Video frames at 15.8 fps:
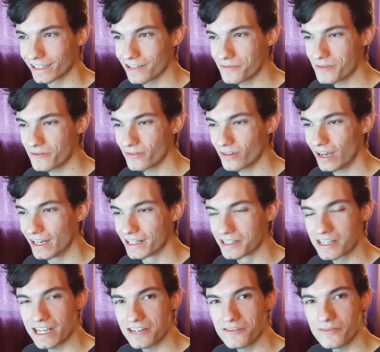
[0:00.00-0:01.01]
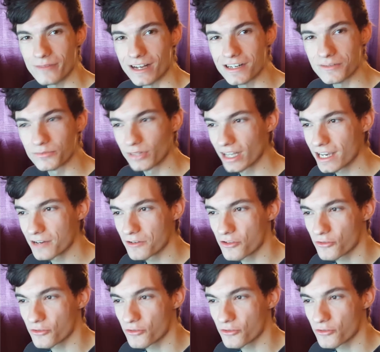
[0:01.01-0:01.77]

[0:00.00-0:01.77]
That would be fun. Can you imagine playing